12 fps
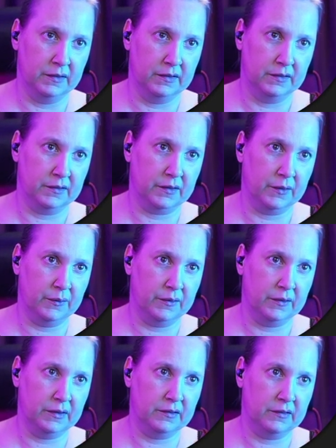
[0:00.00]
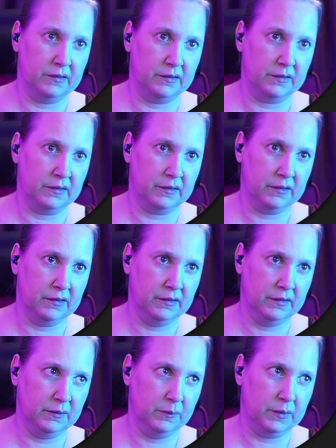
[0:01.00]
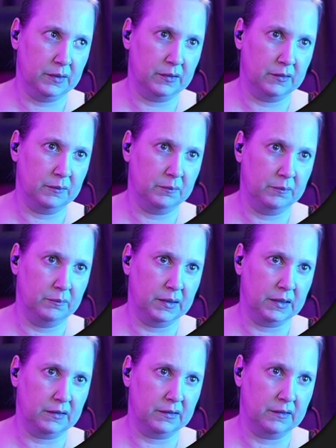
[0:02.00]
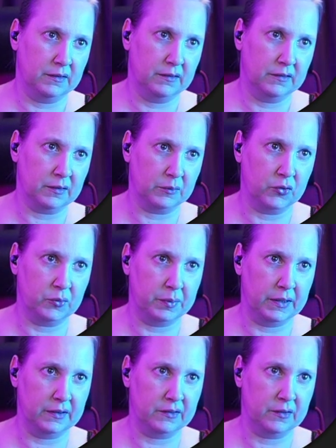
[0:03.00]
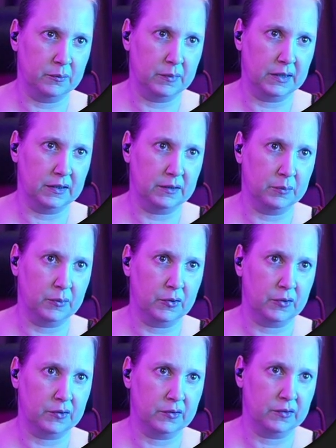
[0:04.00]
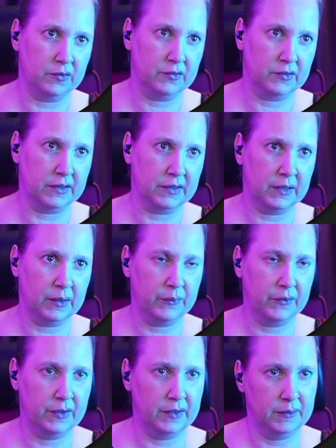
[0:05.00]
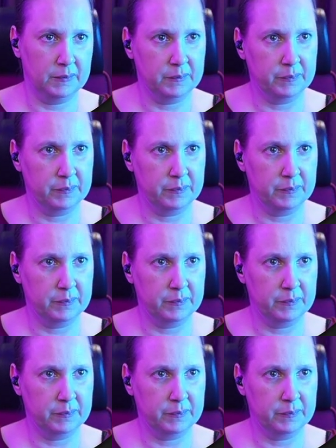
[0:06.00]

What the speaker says: So this, we can make some space to make it more stand out there.